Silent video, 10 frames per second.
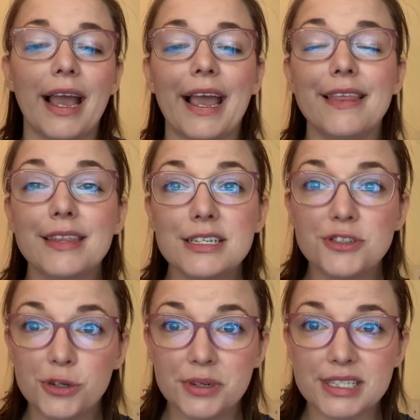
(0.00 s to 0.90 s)
In these
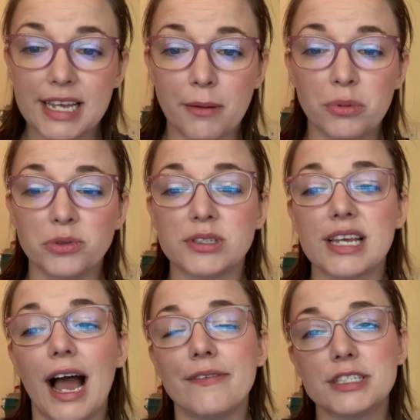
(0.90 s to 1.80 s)
two examples,
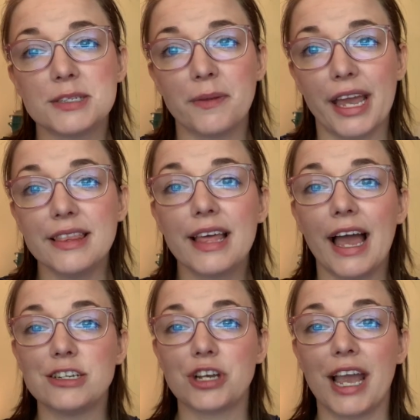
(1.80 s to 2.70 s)
I've explained that
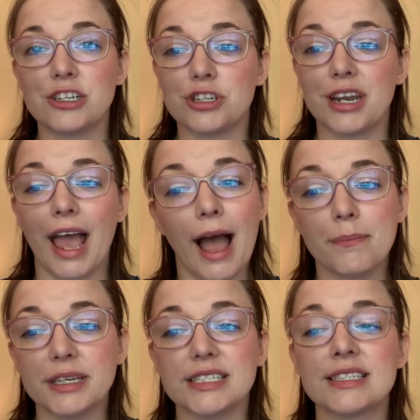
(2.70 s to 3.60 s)
education
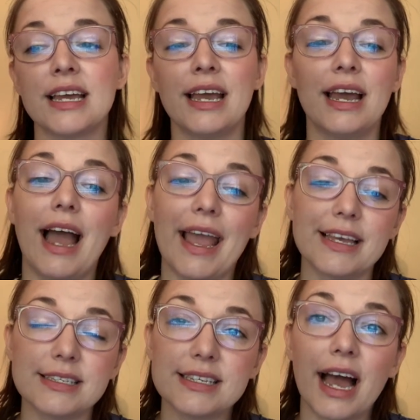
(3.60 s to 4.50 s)
happens
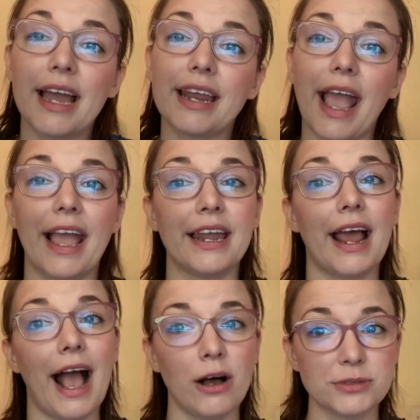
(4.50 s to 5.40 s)
inside and
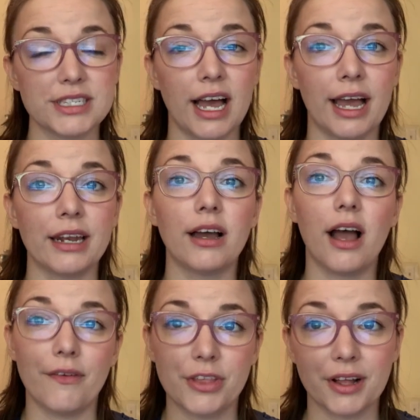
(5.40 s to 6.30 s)
outside
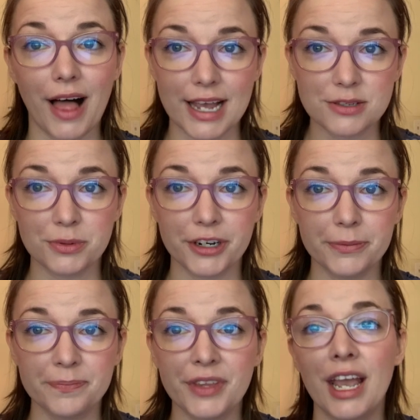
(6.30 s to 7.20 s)
of the
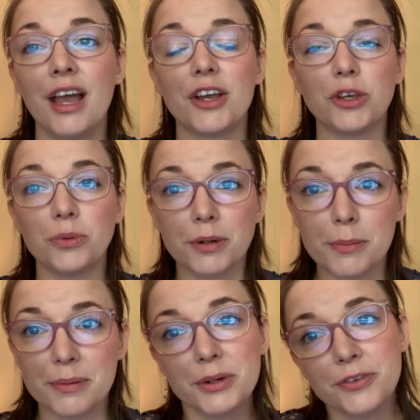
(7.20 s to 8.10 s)
classroom. You'll
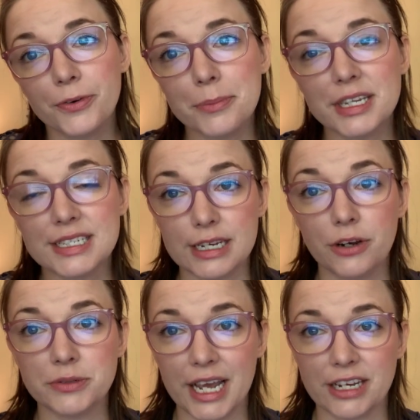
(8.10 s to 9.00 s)
remember from the
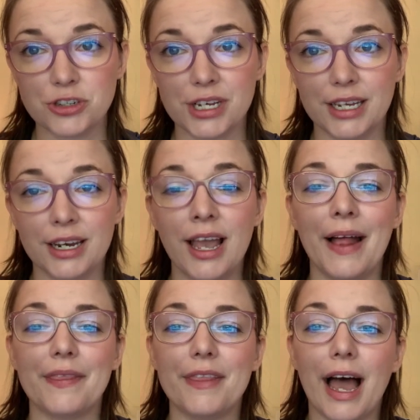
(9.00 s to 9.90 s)
denotation
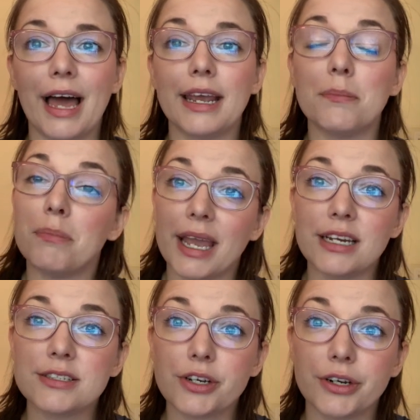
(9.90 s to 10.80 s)
that it made a